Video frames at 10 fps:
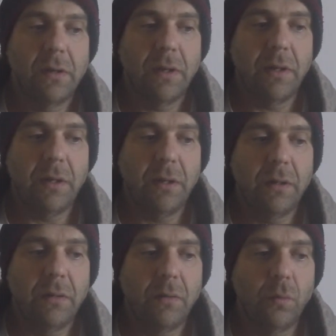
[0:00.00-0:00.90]

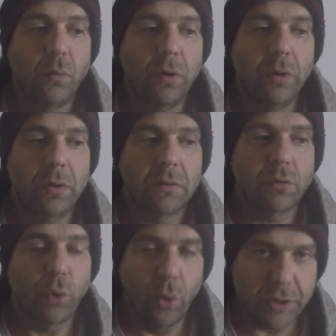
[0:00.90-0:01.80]
were
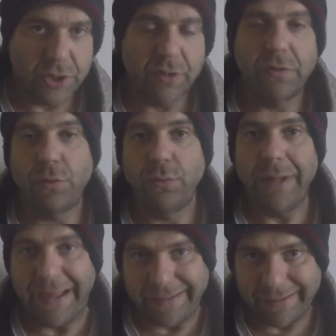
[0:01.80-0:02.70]
tortured to
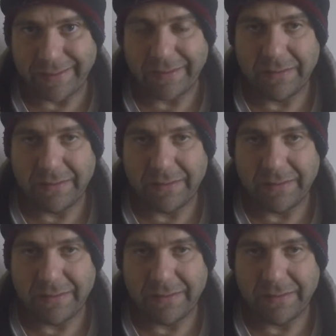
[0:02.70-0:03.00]
death.